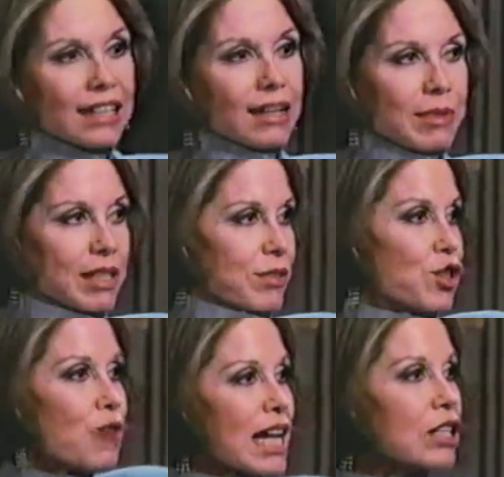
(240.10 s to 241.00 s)
I'm a
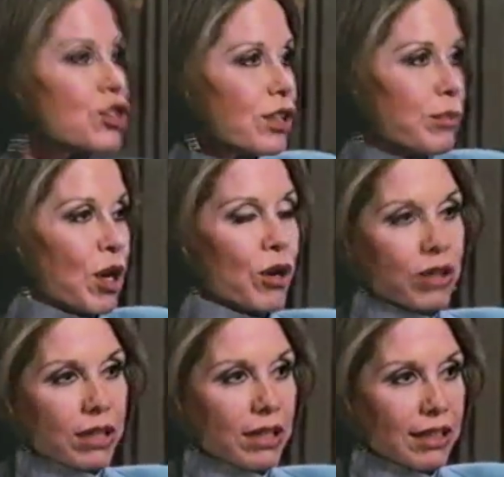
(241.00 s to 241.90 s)
stranger to
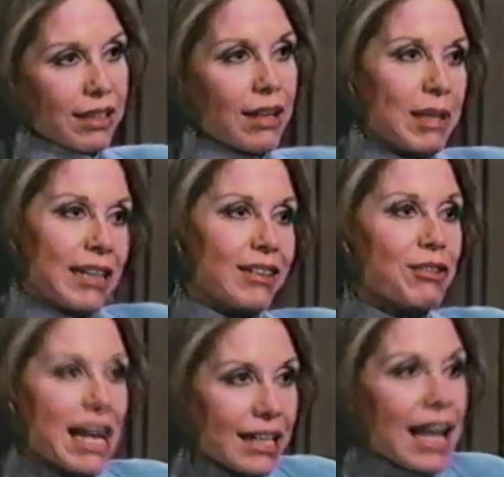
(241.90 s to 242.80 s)
poker. I mean,
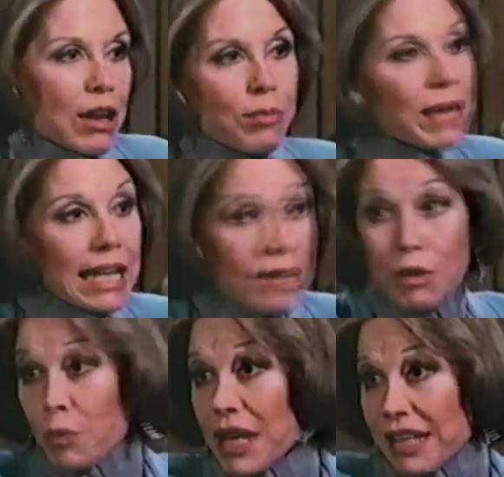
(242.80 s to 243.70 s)
granted, I don't play it
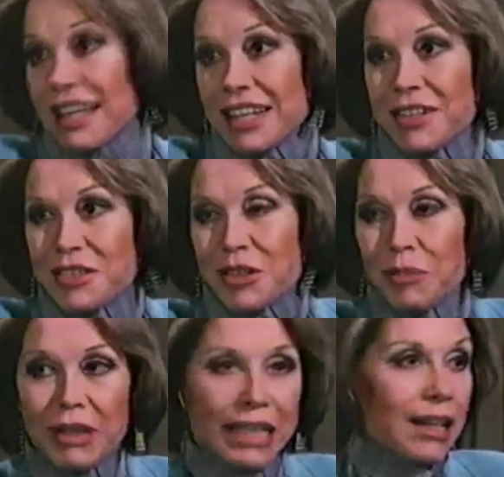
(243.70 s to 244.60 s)
every week like you do, but